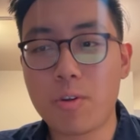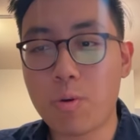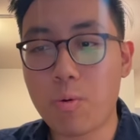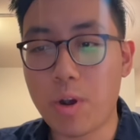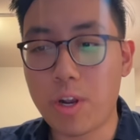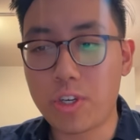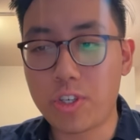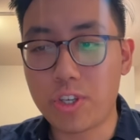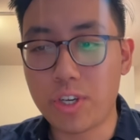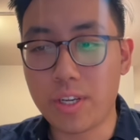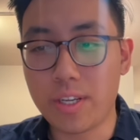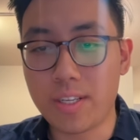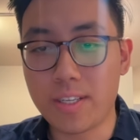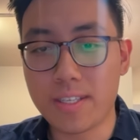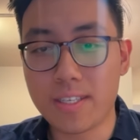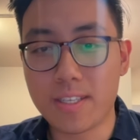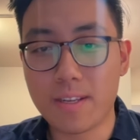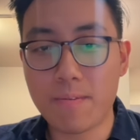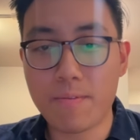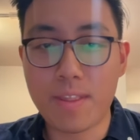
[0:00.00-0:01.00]

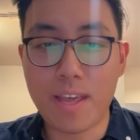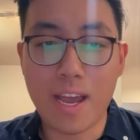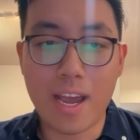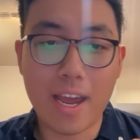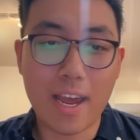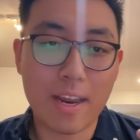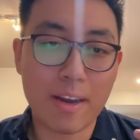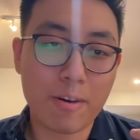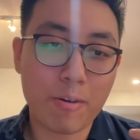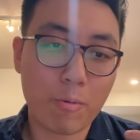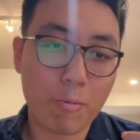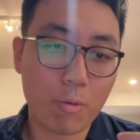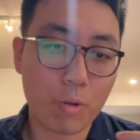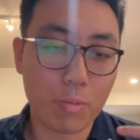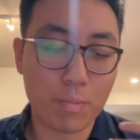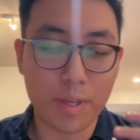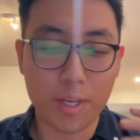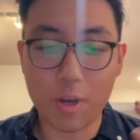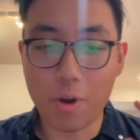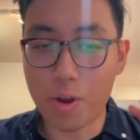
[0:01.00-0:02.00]
questions that we'll
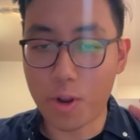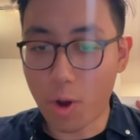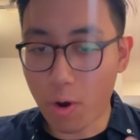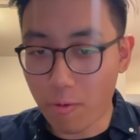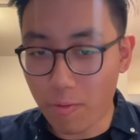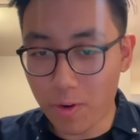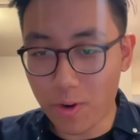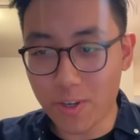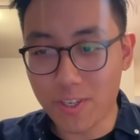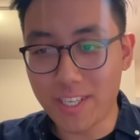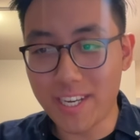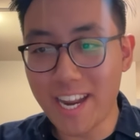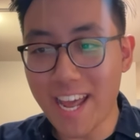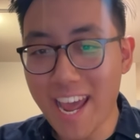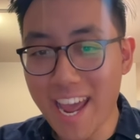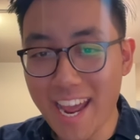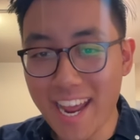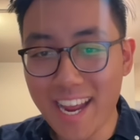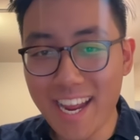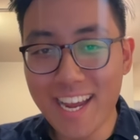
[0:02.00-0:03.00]
be going over
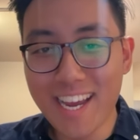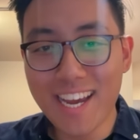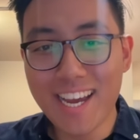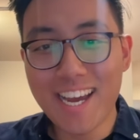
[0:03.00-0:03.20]
today